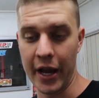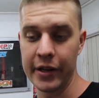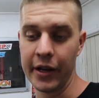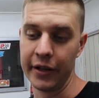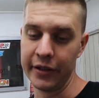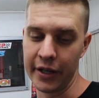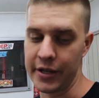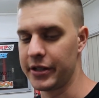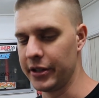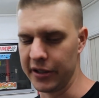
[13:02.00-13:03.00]
A and
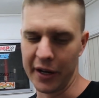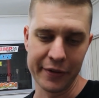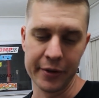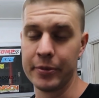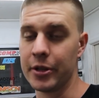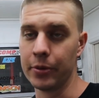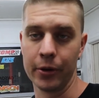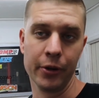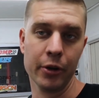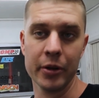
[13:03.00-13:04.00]
uh, still enough to, to
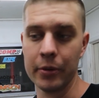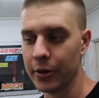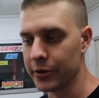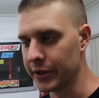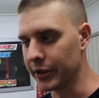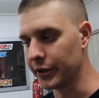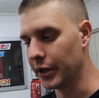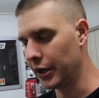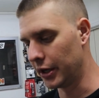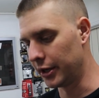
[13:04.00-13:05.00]
put a little bit of boost in it.
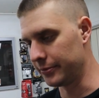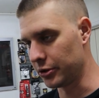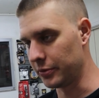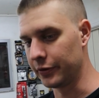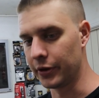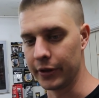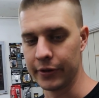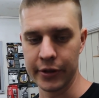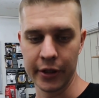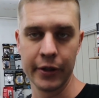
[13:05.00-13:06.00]
Um, should be
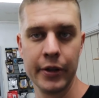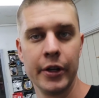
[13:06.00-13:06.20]
fine. So.